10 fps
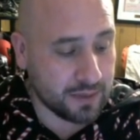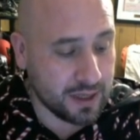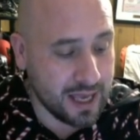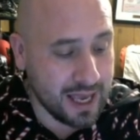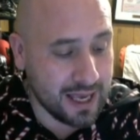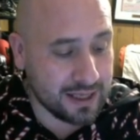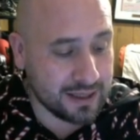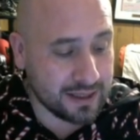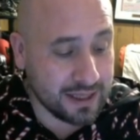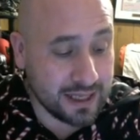
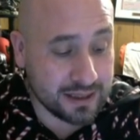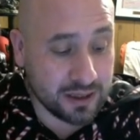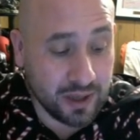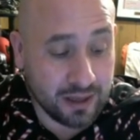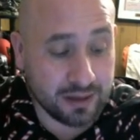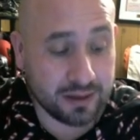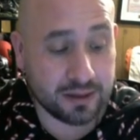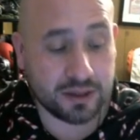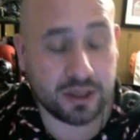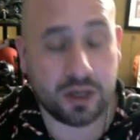And he has low health,
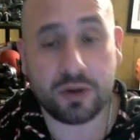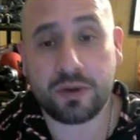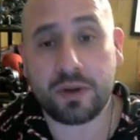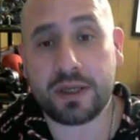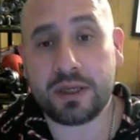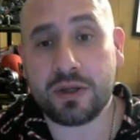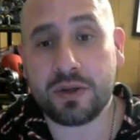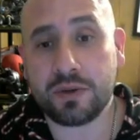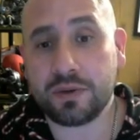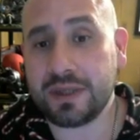so
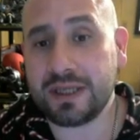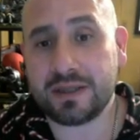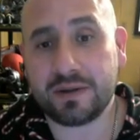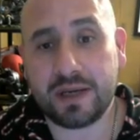you need to like